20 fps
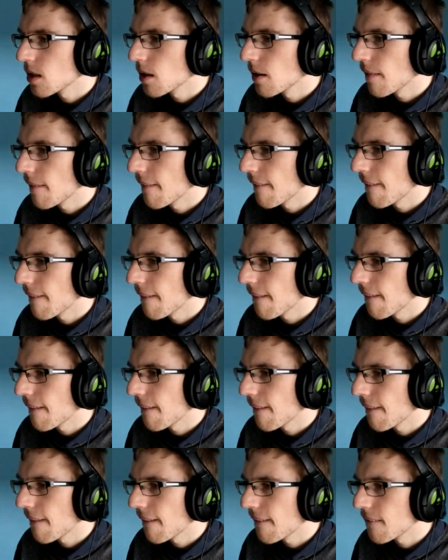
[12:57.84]

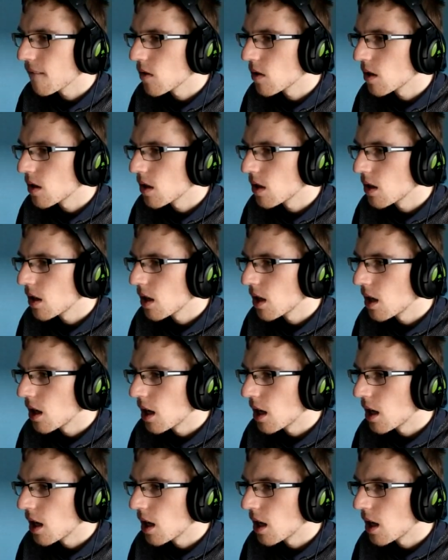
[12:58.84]
[no speech]